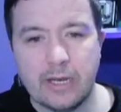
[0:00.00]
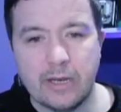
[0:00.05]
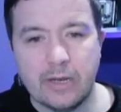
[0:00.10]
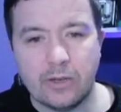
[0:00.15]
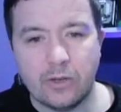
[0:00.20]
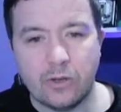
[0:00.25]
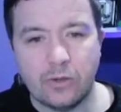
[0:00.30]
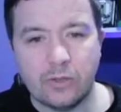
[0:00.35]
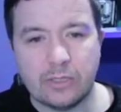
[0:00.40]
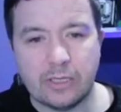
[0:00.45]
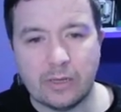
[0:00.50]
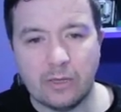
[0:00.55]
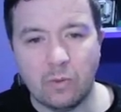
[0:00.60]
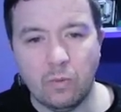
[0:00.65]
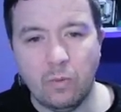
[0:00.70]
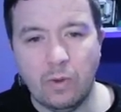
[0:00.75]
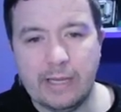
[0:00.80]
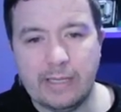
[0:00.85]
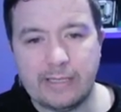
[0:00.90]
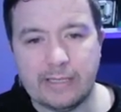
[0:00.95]
Kusik
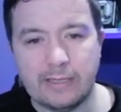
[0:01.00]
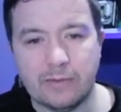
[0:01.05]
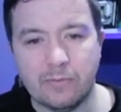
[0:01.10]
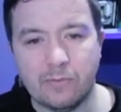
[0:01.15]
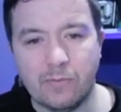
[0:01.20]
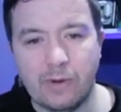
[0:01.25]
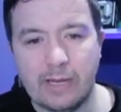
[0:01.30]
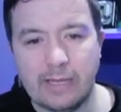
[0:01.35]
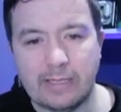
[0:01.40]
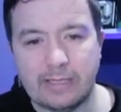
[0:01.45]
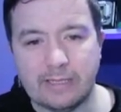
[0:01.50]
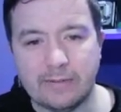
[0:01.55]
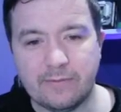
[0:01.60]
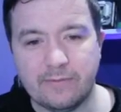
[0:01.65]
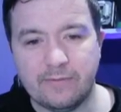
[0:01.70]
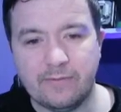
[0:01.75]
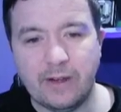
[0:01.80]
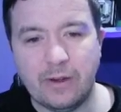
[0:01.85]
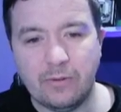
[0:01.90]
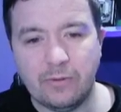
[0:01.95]
waited and waited,
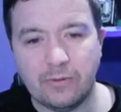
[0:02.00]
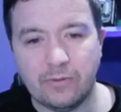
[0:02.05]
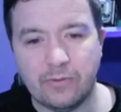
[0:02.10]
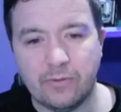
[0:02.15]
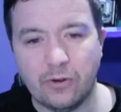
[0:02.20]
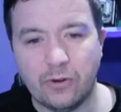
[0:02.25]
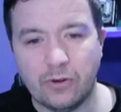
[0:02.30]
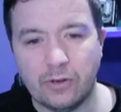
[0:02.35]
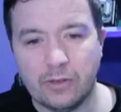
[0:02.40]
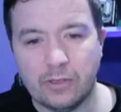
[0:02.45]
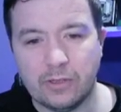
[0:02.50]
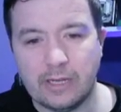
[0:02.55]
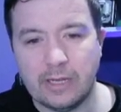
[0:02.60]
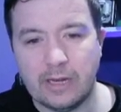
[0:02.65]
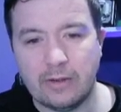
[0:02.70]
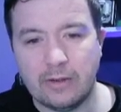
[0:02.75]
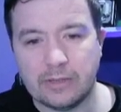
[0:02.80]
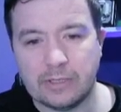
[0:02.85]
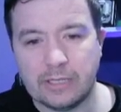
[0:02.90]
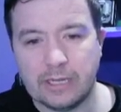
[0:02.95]
found four at the
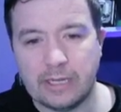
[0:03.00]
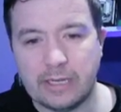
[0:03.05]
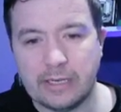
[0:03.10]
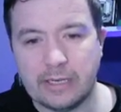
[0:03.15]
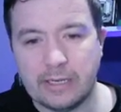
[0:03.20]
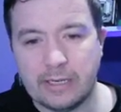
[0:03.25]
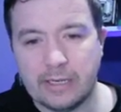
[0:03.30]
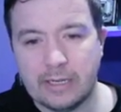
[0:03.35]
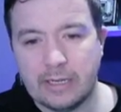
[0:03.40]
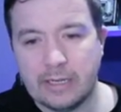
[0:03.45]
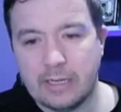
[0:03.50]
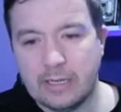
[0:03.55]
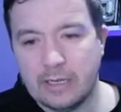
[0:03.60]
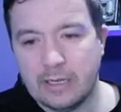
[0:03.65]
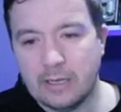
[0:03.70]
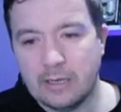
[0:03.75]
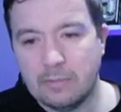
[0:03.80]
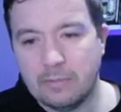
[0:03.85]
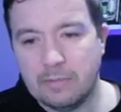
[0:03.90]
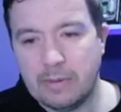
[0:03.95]
outside,
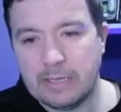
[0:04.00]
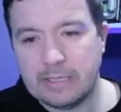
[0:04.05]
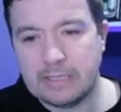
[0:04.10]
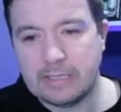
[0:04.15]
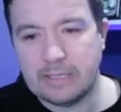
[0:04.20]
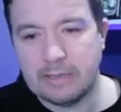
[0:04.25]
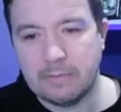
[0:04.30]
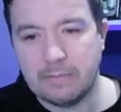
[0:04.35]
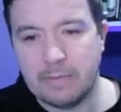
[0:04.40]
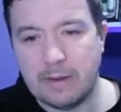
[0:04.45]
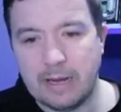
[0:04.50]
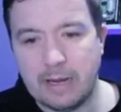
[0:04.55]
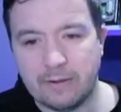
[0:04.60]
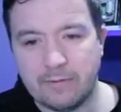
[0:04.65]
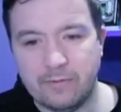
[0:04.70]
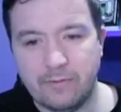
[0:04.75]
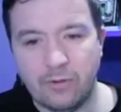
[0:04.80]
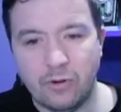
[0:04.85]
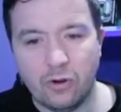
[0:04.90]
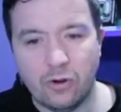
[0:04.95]
passes it back,
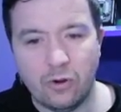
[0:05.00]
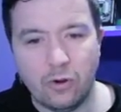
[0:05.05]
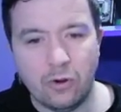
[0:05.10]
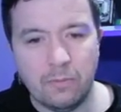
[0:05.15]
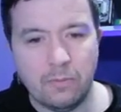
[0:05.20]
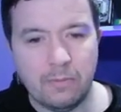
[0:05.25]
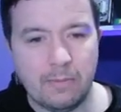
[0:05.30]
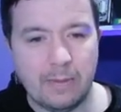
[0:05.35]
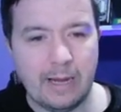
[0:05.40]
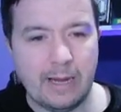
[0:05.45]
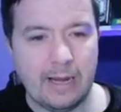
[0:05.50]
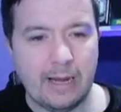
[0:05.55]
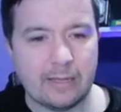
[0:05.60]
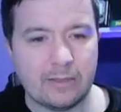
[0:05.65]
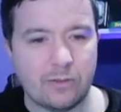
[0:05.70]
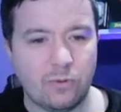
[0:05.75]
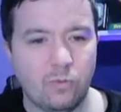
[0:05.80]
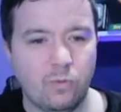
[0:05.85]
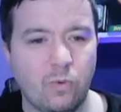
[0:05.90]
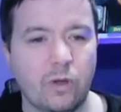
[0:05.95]
four
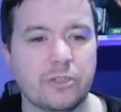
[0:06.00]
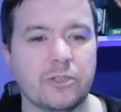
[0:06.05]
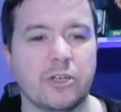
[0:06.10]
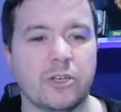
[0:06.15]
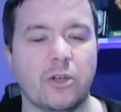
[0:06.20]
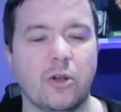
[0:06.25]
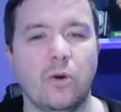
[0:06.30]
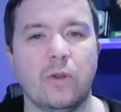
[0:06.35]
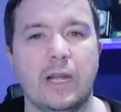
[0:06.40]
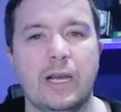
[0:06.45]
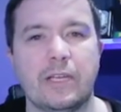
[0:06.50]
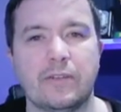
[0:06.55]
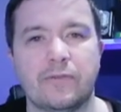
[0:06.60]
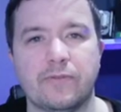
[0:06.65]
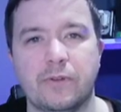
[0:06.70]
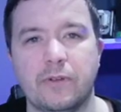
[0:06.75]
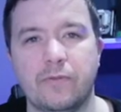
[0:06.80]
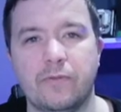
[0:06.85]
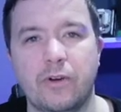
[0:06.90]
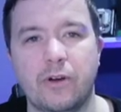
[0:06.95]
unmarked. What a goal that is from
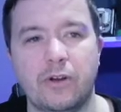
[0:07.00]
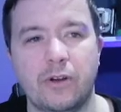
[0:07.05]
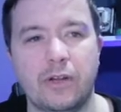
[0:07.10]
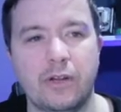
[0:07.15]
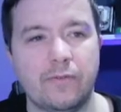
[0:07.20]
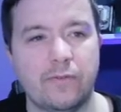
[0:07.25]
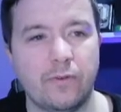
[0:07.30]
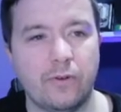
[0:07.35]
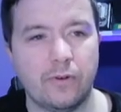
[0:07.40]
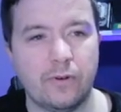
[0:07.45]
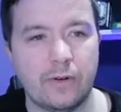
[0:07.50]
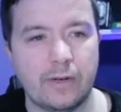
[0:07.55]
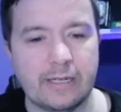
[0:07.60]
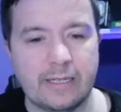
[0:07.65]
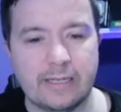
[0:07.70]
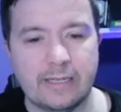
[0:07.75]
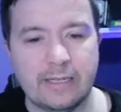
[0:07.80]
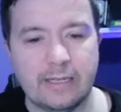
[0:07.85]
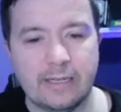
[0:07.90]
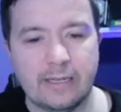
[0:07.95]
Navarro 4. Eh?
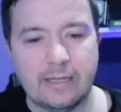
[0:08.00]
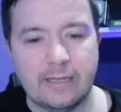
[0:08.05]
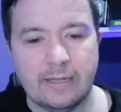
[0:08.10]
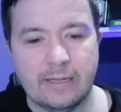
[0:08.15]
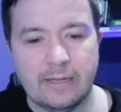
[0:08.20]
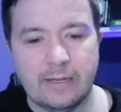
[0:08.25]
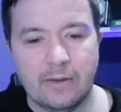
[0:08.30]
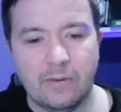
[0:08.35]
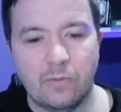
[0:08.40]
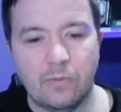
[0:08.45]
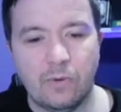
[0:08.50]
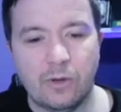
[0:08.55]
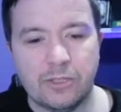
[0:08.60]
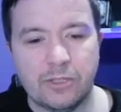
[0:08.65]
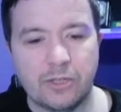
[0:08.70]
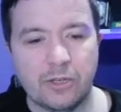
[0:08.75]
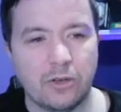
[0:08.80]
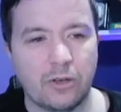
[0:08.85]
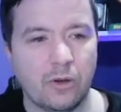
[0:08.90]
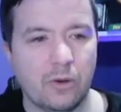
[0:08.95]
What a
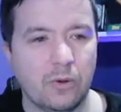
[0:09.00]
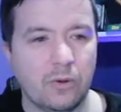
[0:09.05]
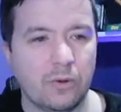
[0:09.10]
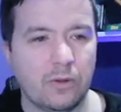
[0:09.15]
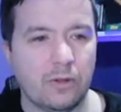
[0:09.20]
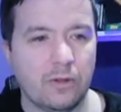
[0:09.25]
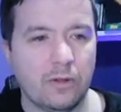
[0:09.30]
goal.